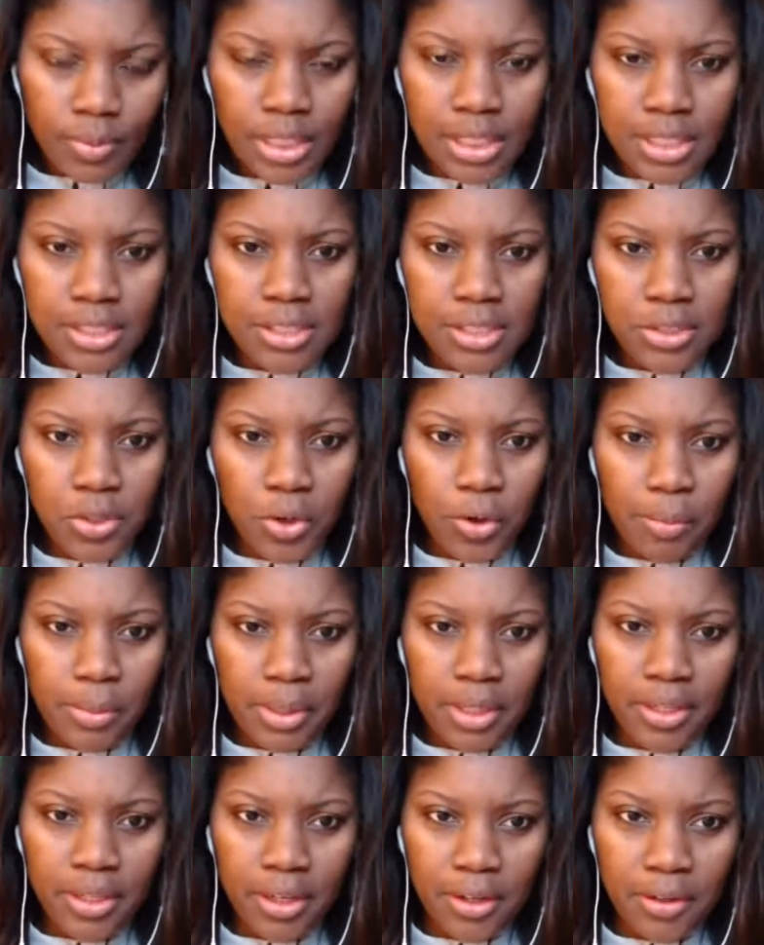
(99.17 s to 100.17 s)

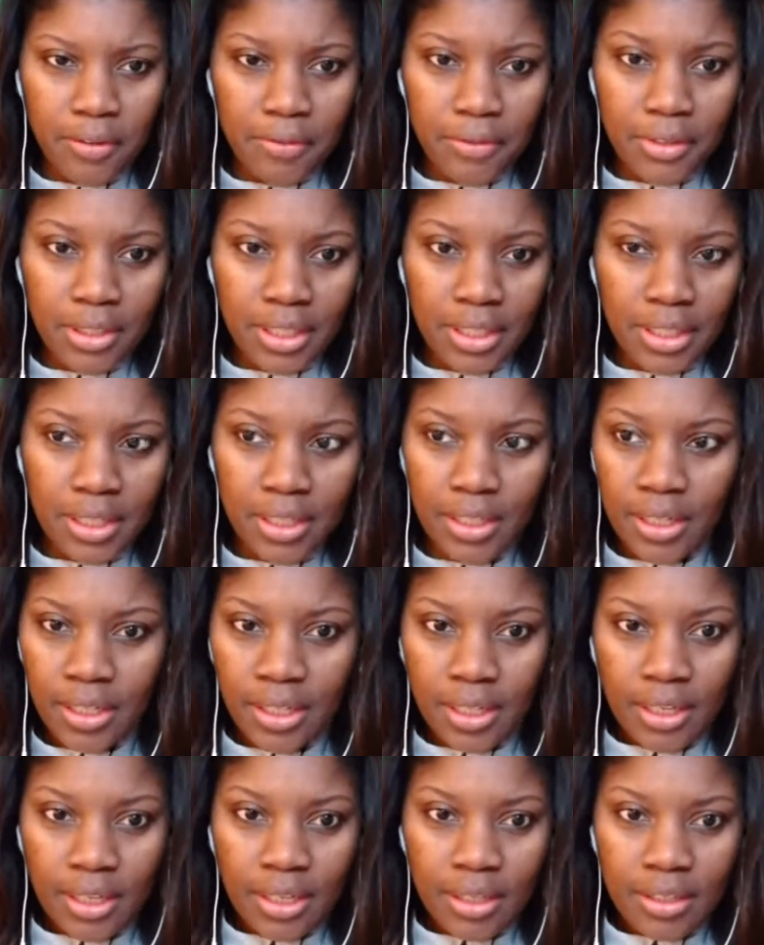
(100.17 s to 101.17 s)
installment of the
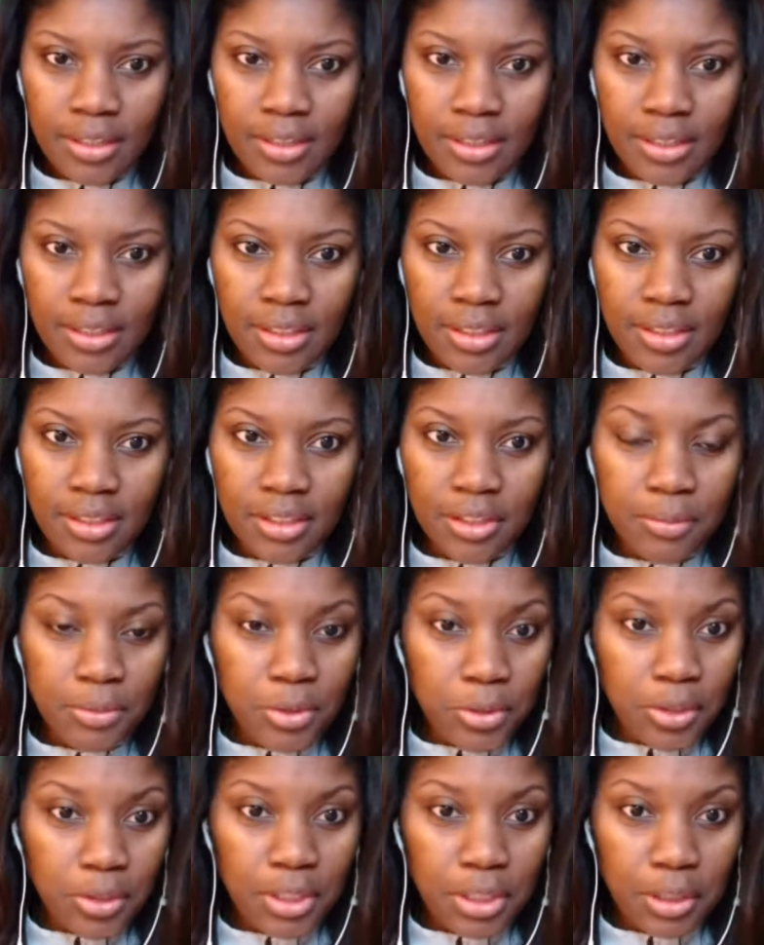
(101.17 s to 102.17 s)

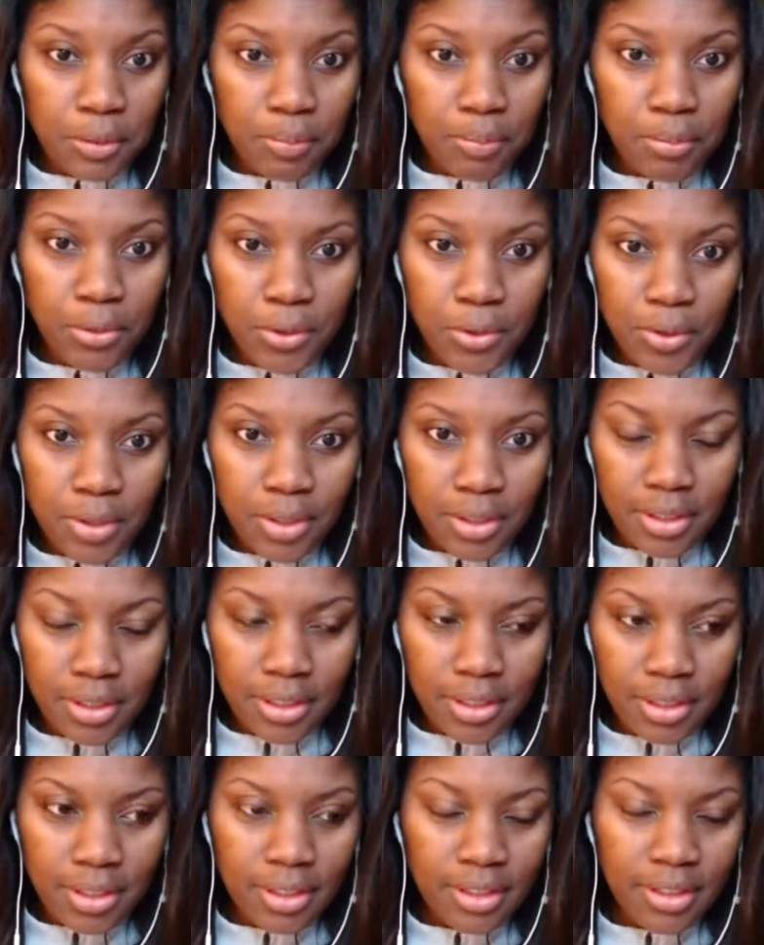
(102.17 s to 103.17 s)
community
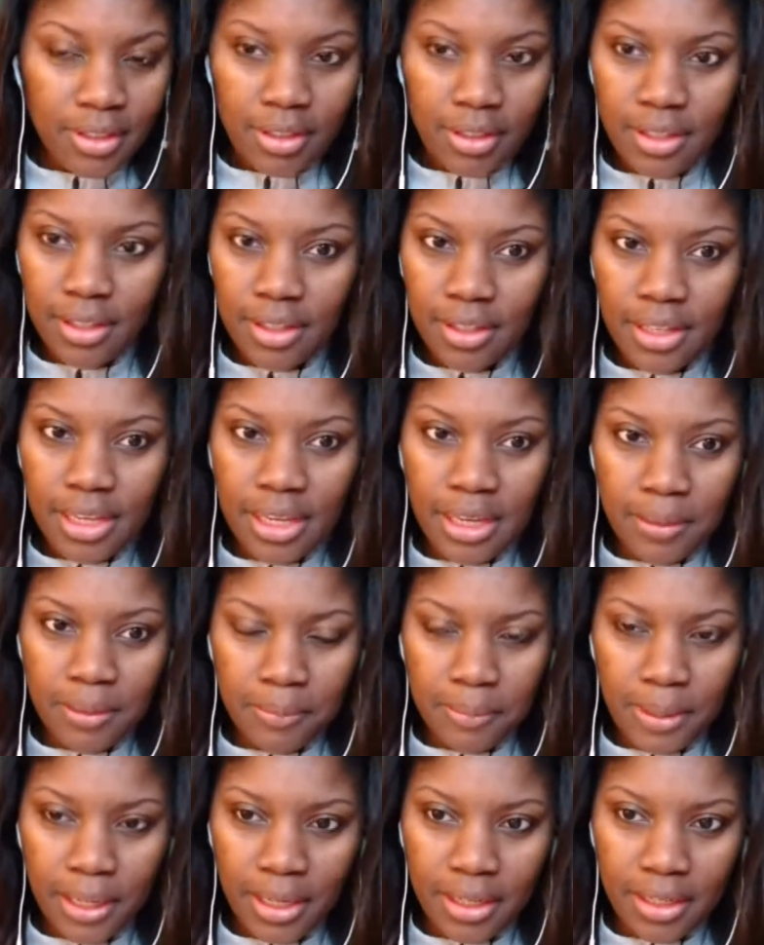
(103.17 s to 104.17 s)
immunity
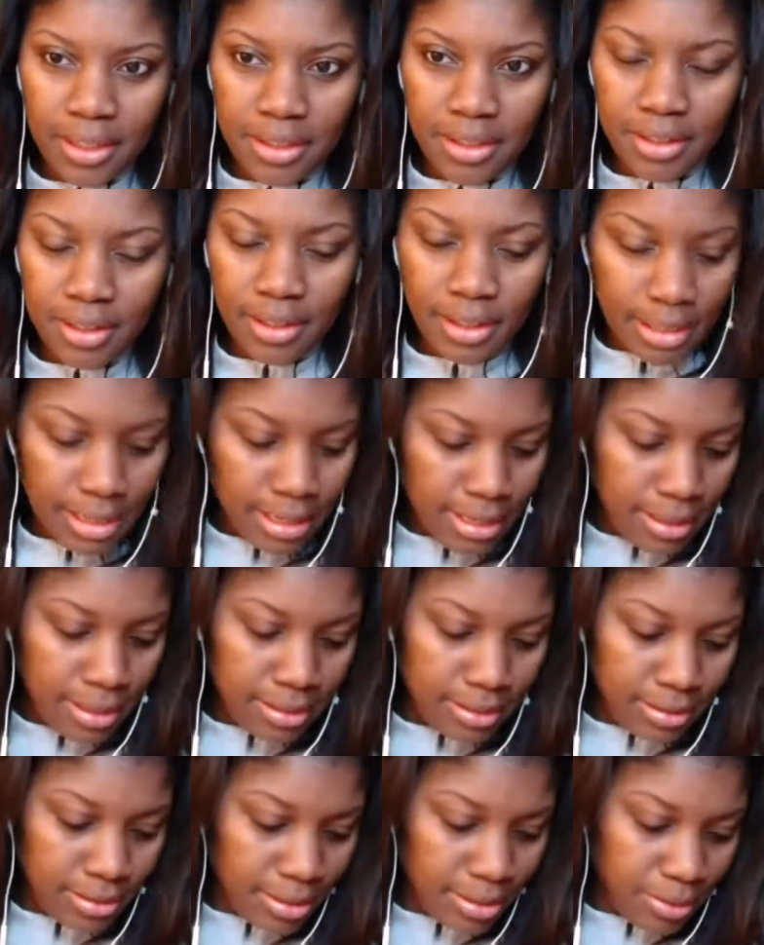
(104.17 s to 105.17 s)
campaign.
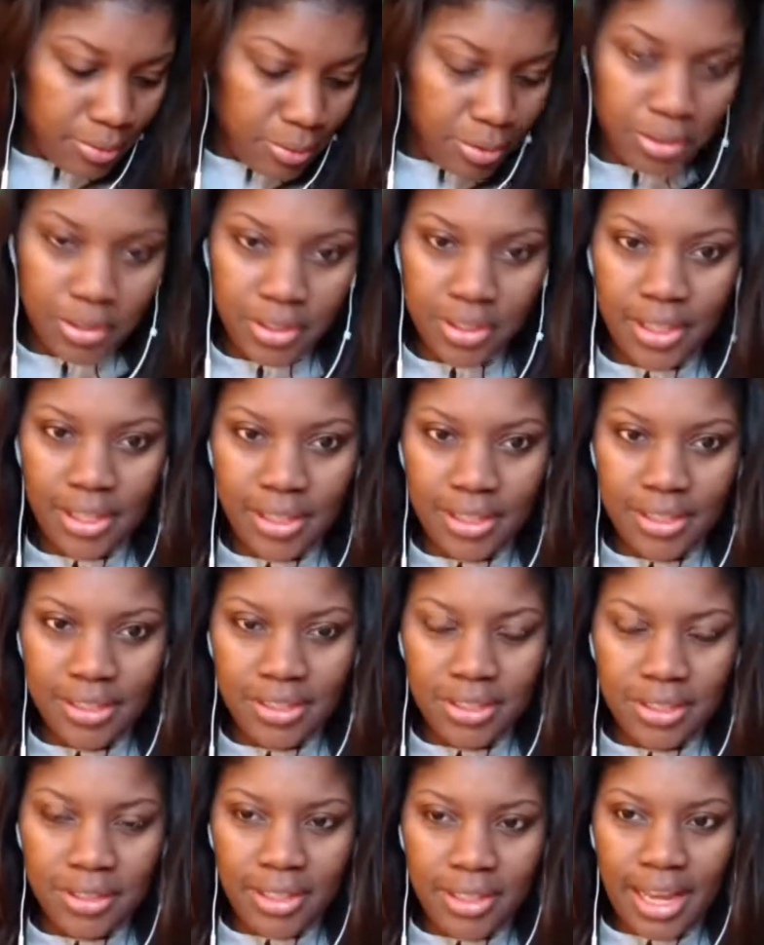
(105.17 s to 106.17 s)
And we're going to get
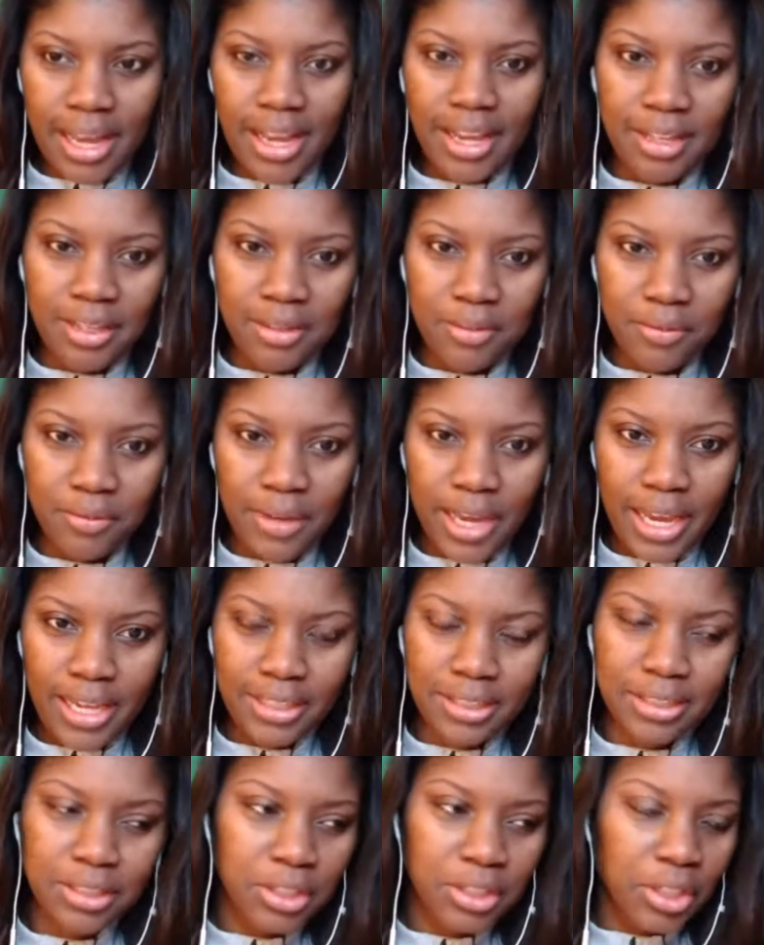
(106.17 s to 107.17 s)
into that. In
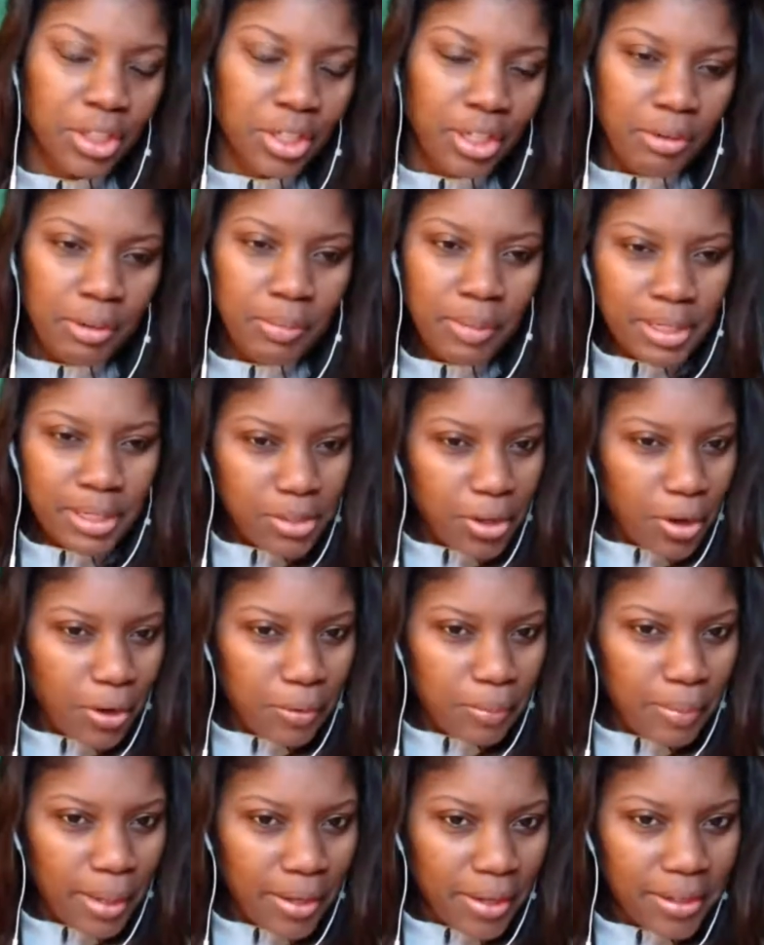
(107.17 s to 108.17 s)
fact, I might talk
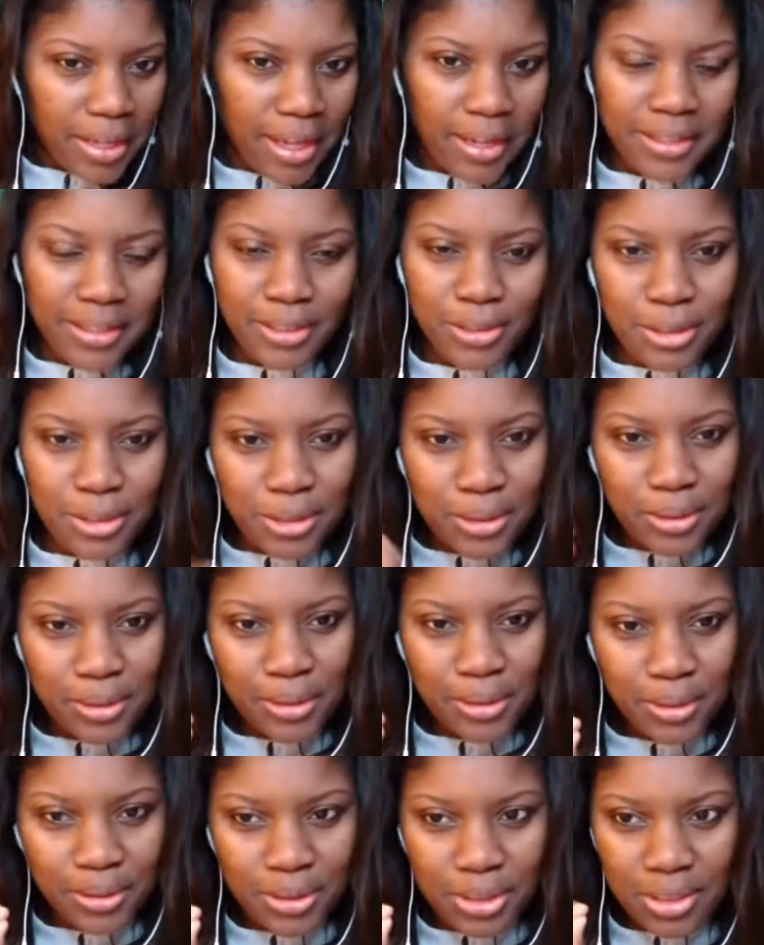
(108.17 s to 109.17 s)
about that in just
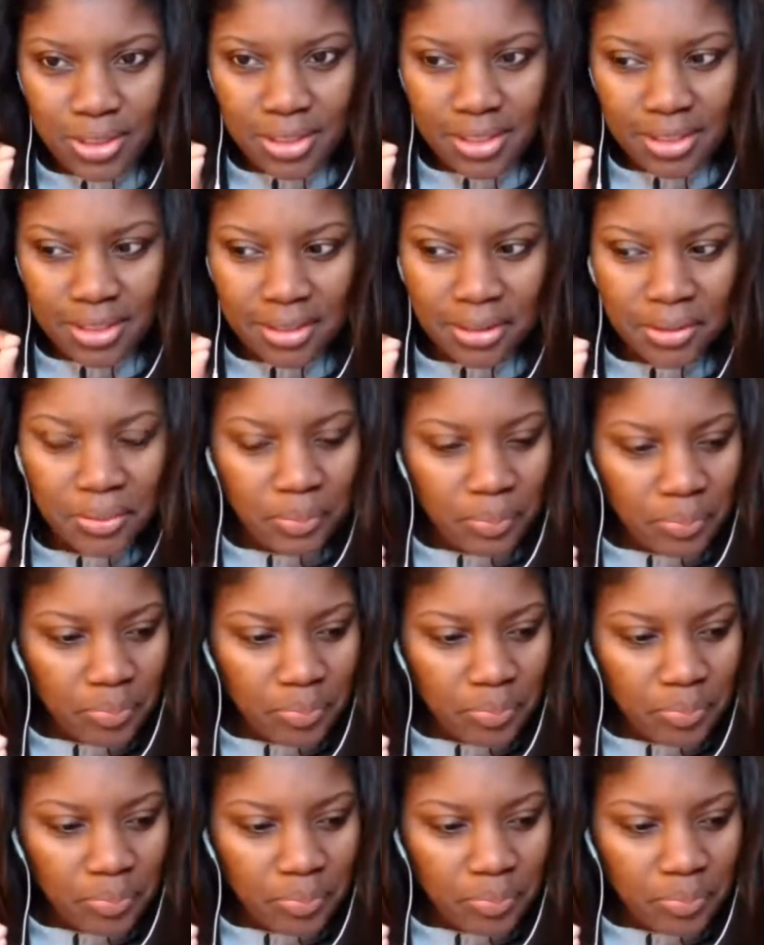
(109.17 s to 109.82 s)
a